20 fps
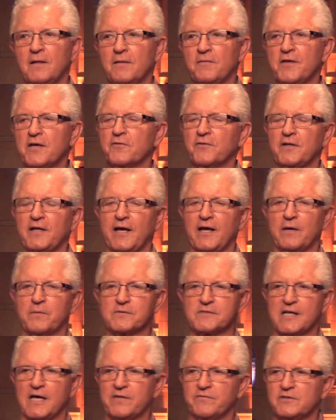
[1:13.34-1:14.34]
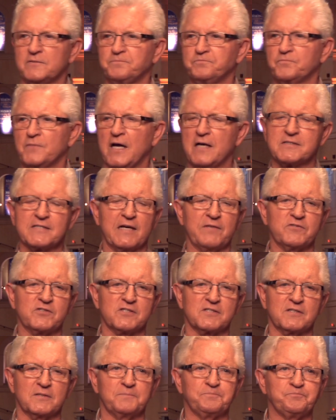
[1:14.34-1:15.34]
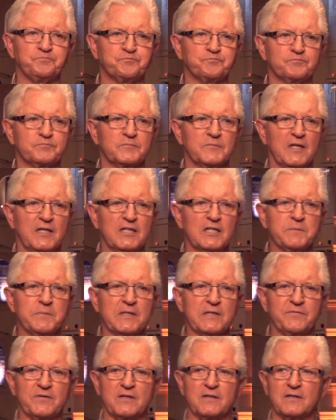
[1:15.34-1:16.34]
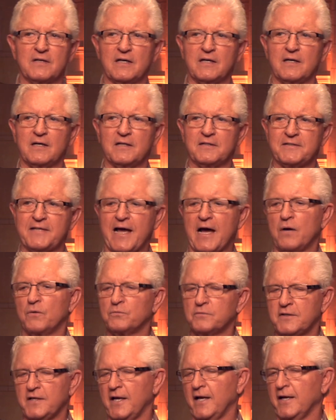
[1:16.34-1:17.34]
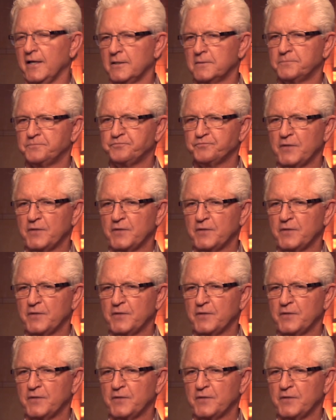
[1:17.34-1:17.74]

The other day I was having just a little bit of a down day.